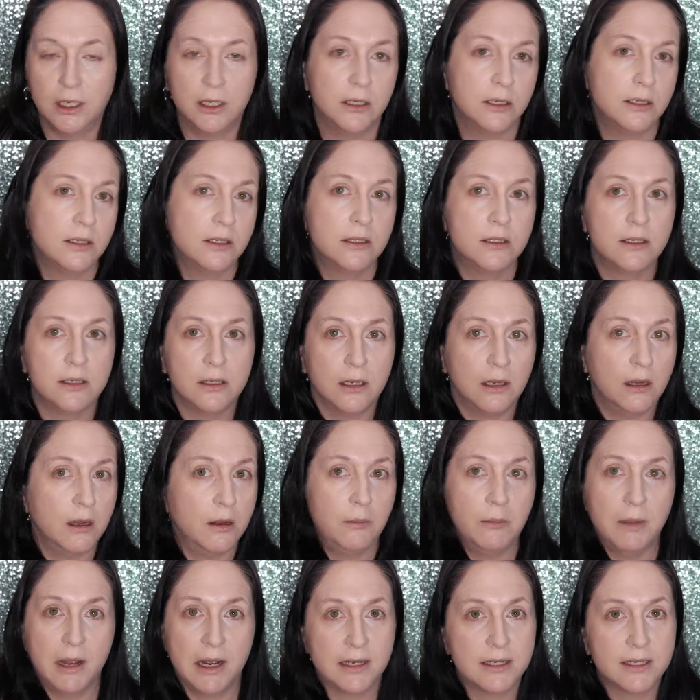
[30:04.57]
on
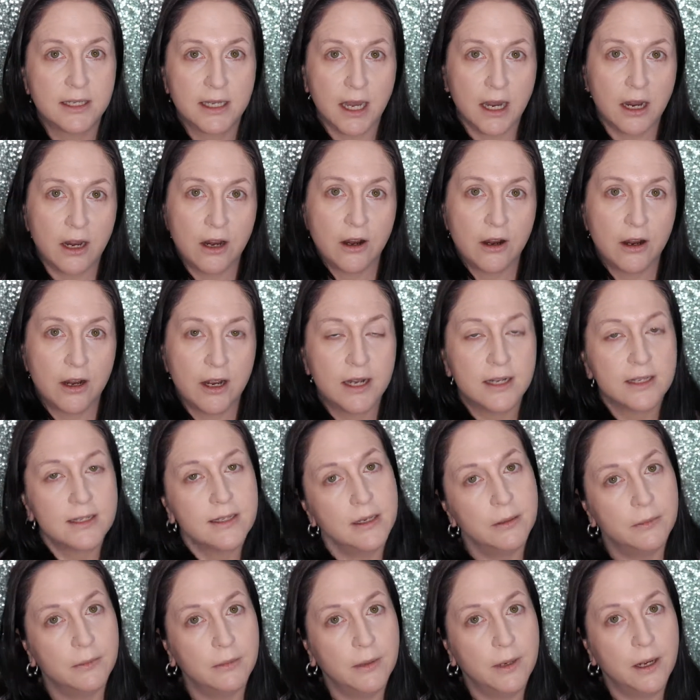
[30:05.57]
some mascara,
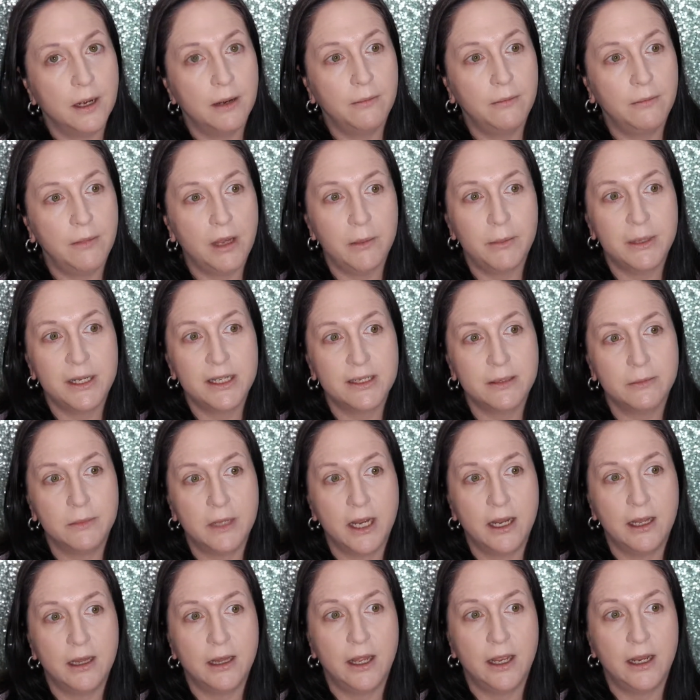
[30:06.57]
maybe some
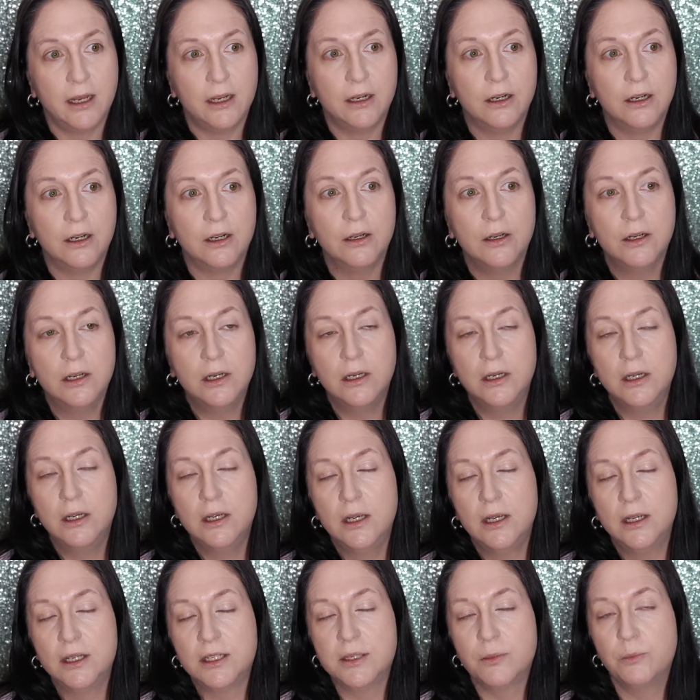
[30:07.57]
eyeliner,
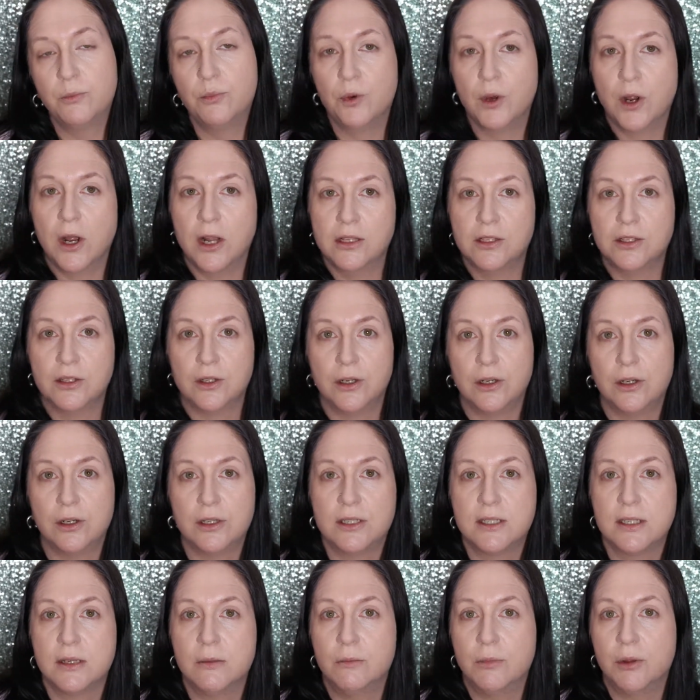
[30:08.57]
some bronzer,
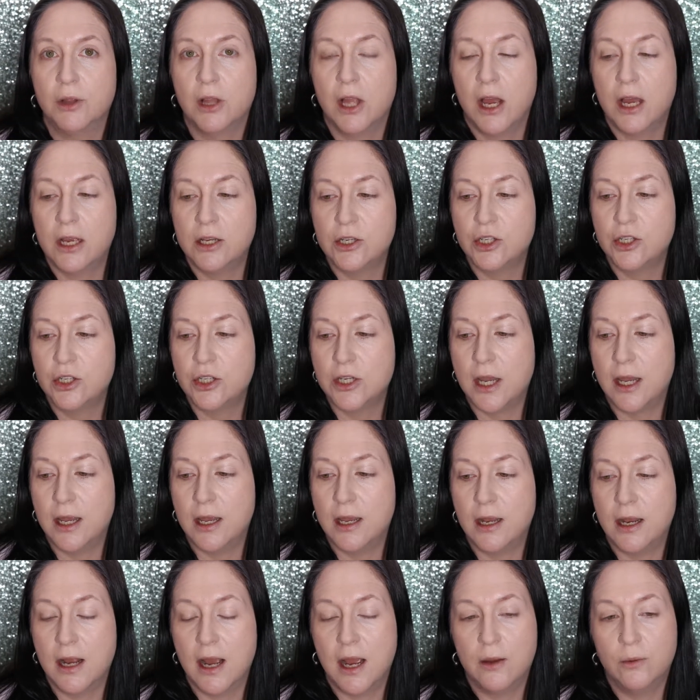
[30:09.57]
and some blush,
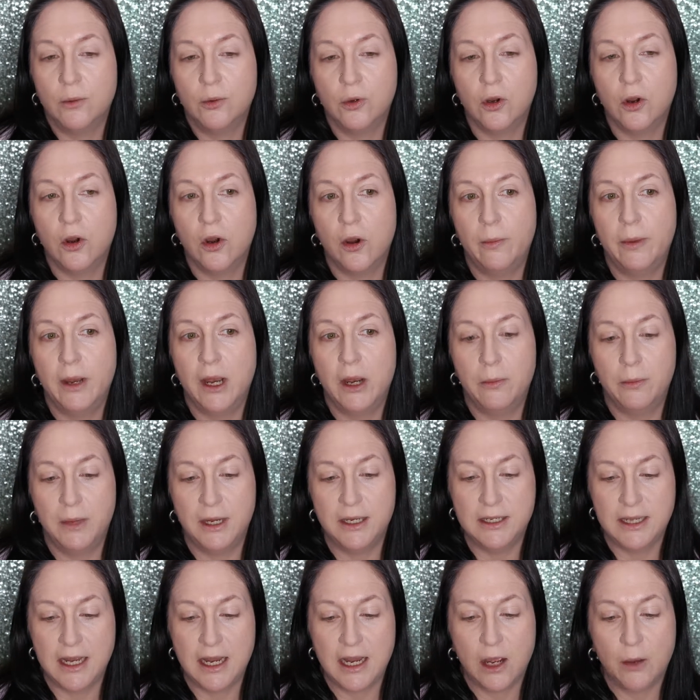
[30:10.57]
and I will go about
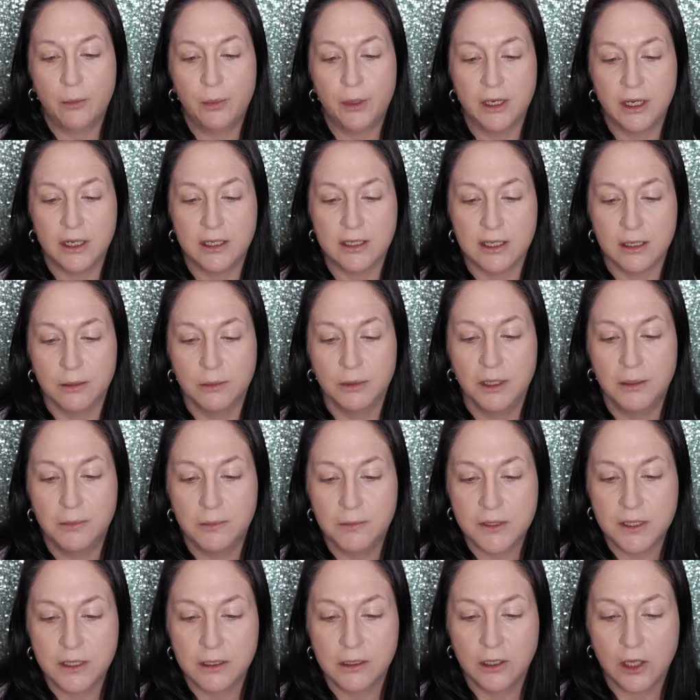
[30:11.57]
my day. I'll put on some
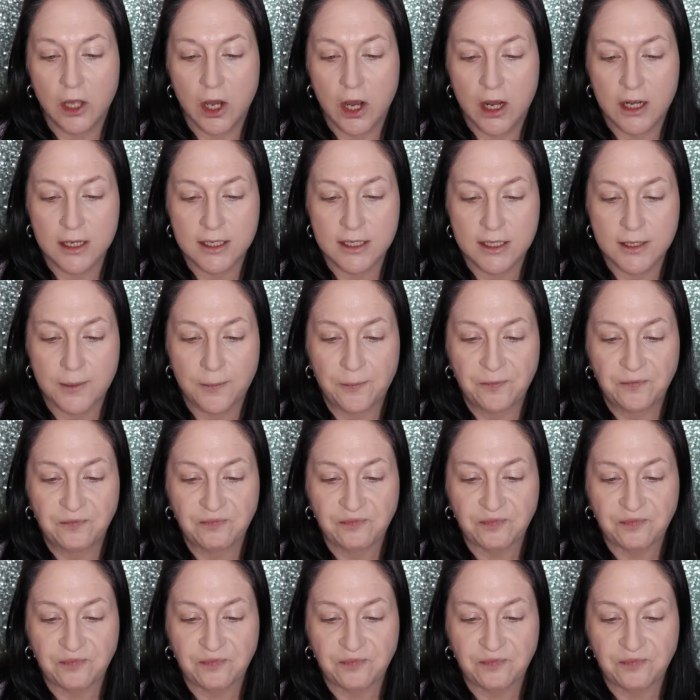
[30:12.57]
lip gloss,